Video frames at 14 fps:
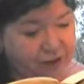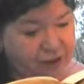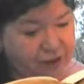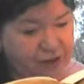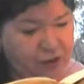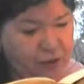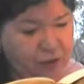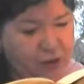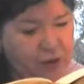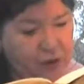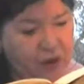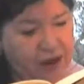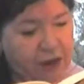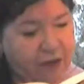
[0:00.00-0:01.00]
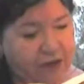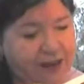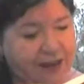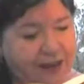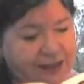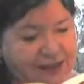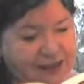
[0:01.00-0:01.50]
You know how the
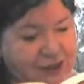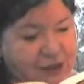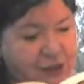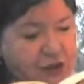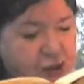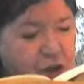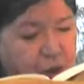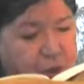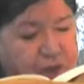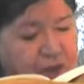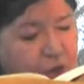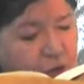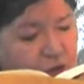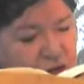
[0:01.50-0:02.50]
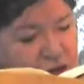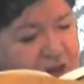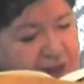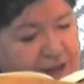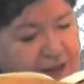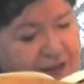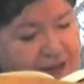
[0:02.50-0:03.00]
icing on top is all
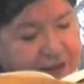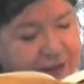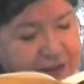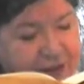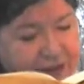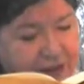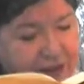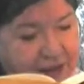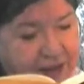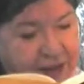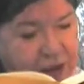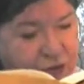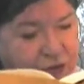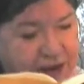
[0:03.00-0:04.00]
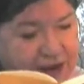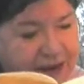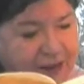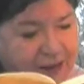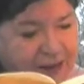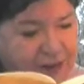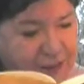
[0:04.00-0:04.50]
shiny, and it
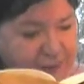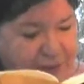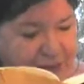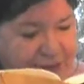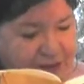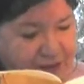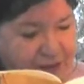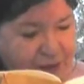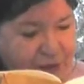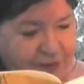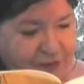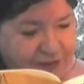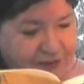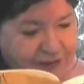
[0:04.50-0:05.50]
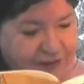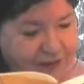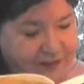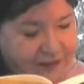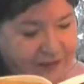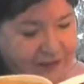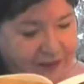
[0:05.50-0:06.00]
cracks as you bite into it.
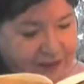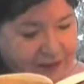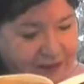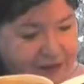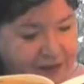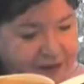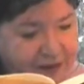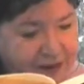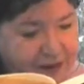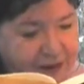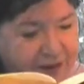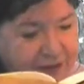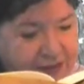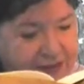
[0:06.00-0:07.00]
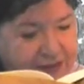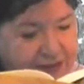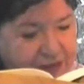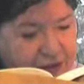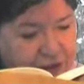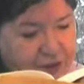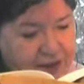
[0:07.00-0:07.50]
And there's
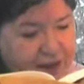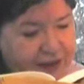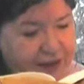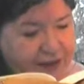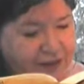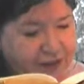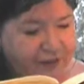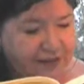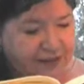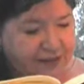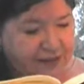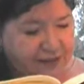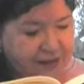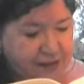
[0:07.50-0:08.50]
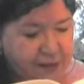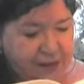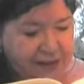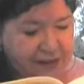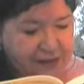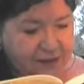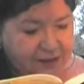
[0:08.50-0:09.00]
that other kind of icing in the
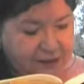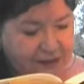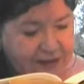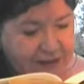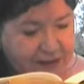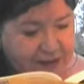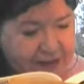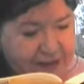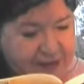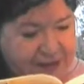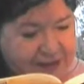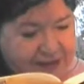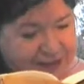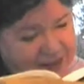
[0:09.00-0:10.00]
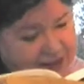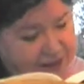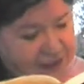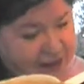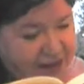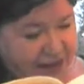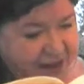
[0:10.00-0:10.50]
middle, and it sticks to
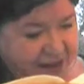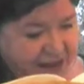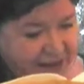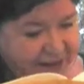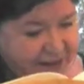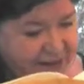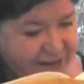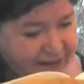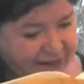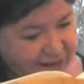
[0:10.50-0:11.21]
your hands,